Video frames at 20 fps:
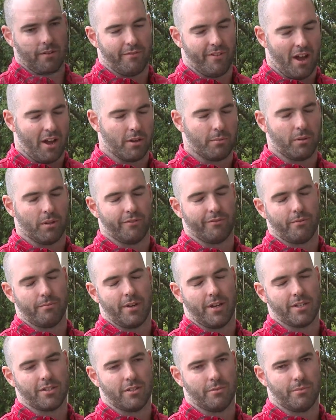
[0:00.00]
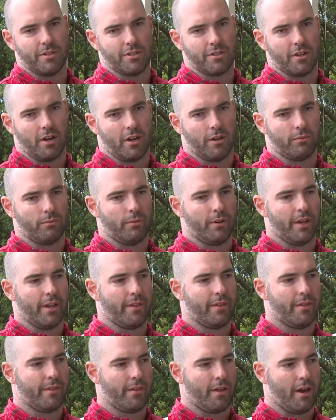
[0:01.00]
valuable information to be shared
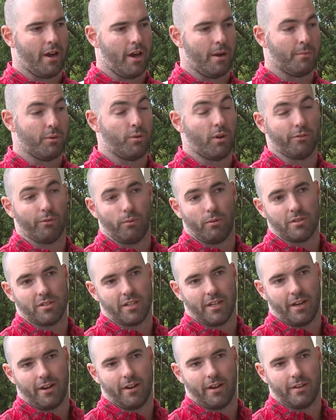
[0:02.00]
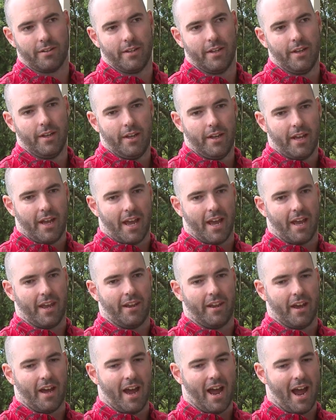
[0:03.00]
with um, whoever wants to hear it,
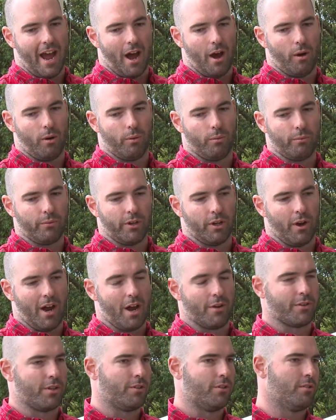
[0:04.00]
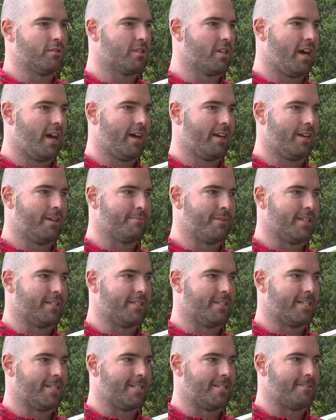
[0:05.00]
and uh, how you know how you use that. I
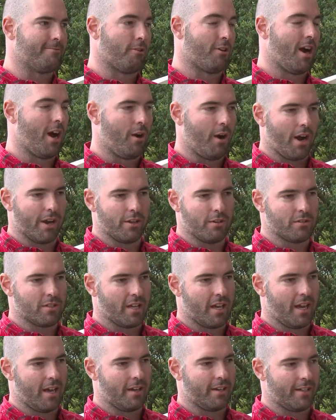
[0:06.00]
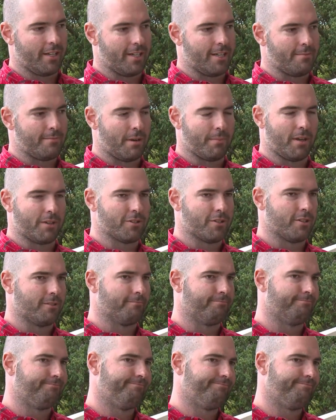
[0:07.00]
mean, uh, or how I use that. Um, I'm not sure.